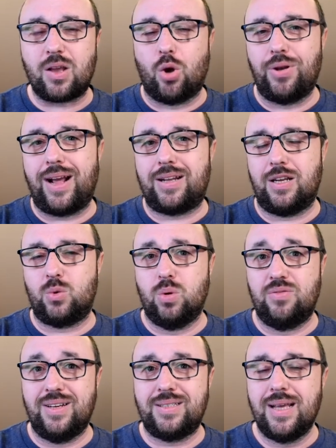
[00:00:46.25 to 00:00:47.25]
connected
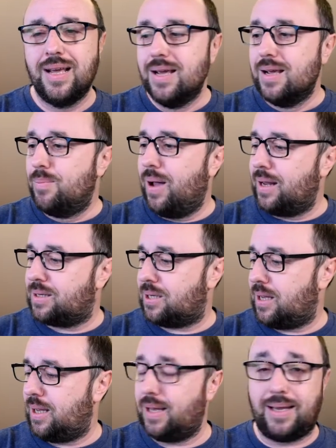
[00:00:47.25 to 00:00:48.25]
with it, but
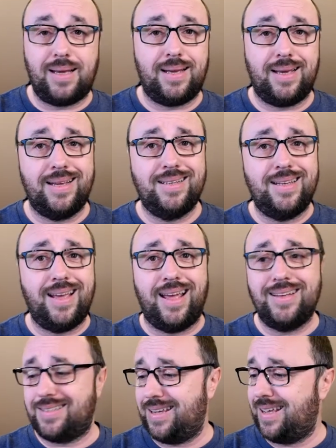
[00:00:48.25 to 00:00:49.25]
in the
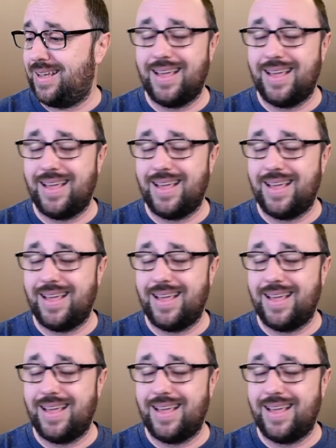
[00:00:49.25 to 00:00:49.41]
end,